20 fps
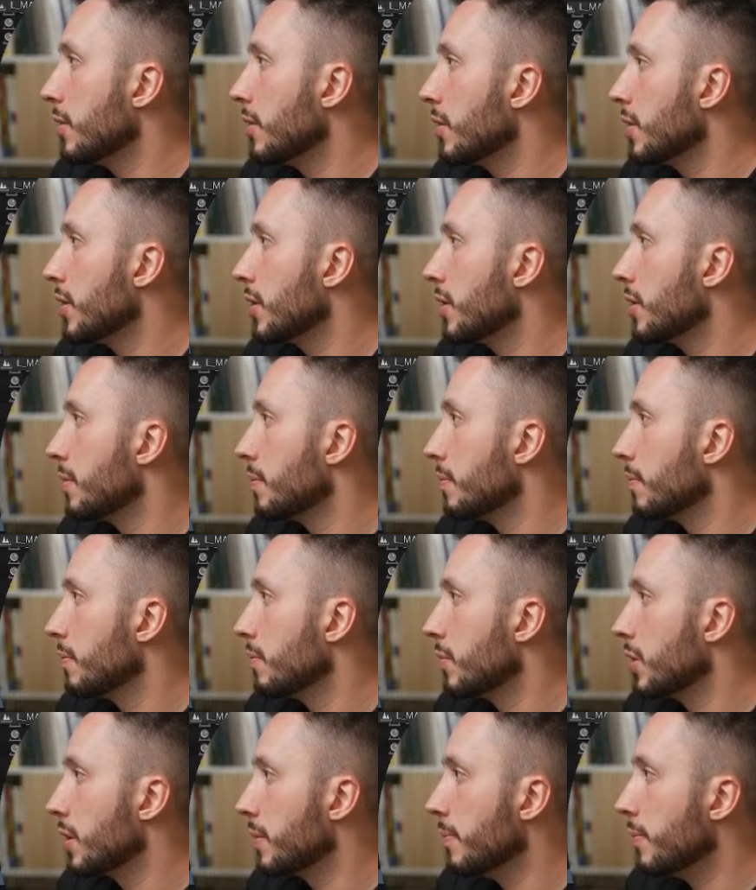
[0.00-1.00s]

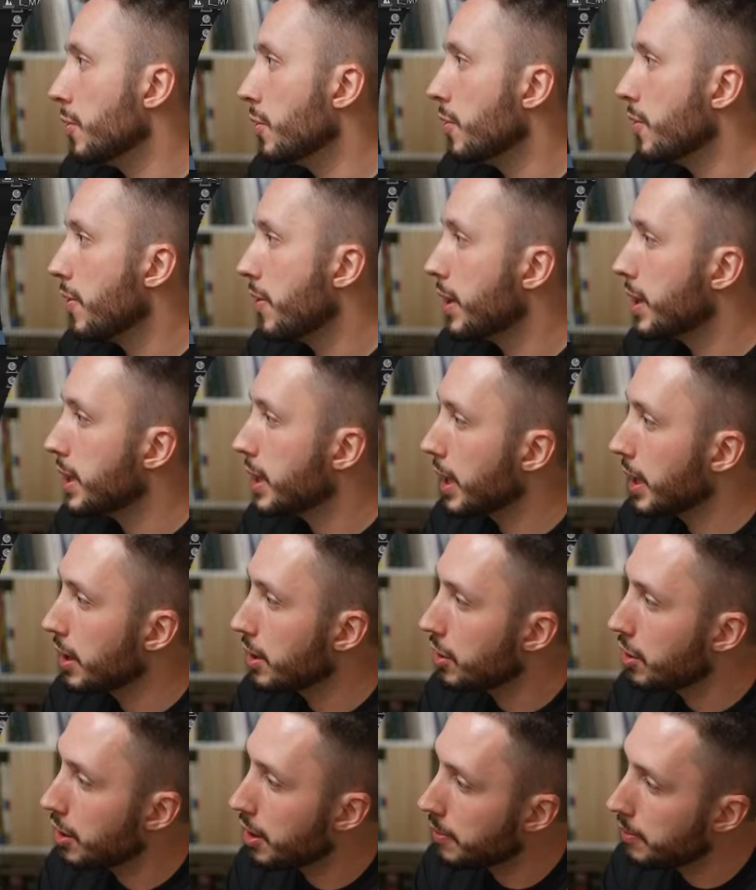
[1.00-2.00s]
smooths
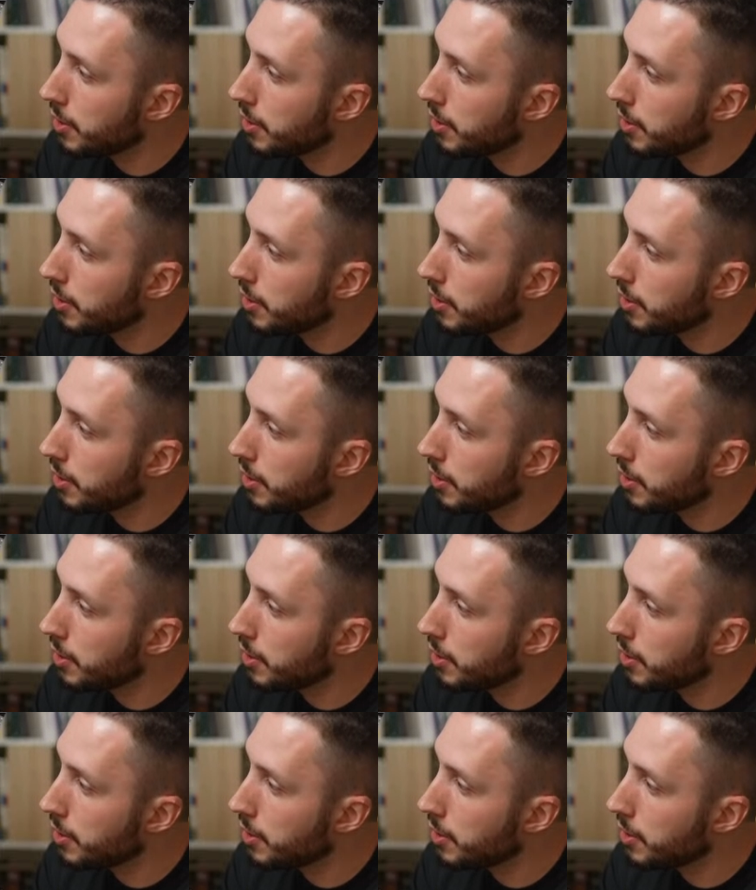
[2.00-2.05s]
into the